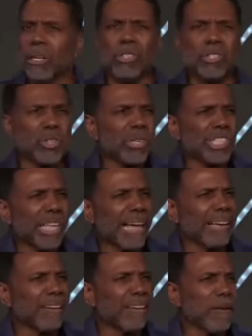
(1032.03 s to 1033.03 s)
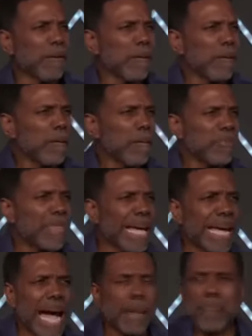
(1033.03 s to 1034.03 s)
So it's like they
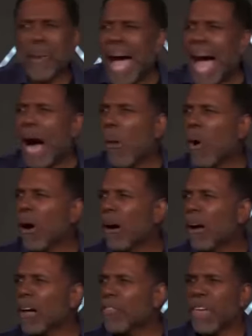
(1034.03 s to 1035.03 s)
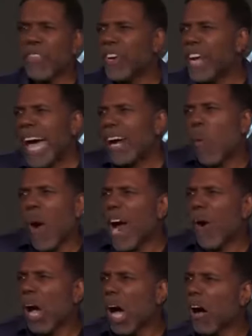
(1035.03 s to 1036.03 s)
got power that they're not
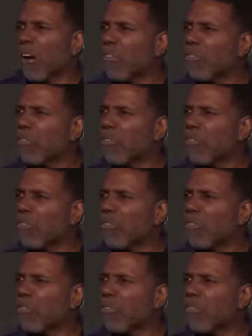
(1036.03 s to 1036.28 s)
aware of.